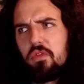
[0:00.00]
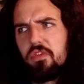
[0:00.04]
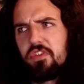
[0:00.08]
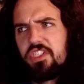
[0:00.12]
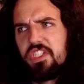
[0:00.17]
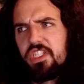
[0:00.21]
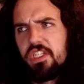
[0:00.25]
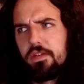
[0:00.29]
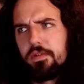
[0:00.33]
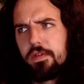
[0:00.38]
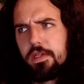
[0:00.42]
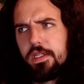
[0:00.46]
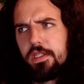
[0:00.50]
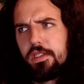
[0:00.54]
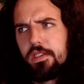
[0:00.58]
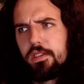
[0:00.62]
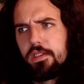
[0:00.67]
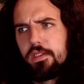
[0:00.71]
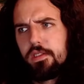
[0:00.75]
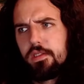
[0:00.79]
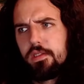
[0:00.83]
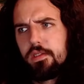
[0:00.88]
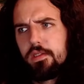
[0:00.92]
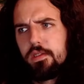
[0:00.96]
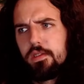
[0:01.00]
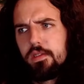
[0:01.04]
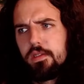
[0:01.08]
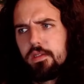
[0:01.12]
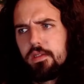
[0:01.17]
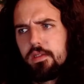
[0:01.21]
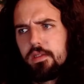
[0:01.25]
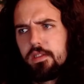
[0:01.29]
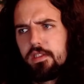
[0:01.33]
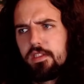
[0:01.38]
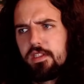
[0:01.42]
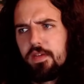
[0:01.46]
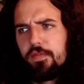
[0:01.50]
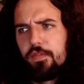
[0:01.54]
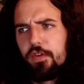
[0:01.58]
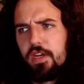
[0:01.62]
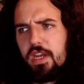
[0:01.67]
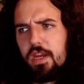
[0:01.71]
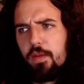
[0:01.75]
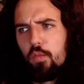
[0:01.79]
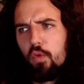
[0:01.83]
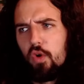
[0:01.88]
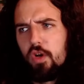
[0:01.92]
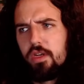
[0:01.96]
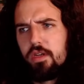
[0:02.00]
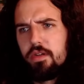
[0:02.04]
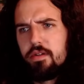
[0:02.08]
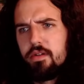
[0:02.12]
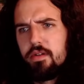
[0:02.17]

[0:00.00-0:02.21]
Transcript: series. Except for game 1.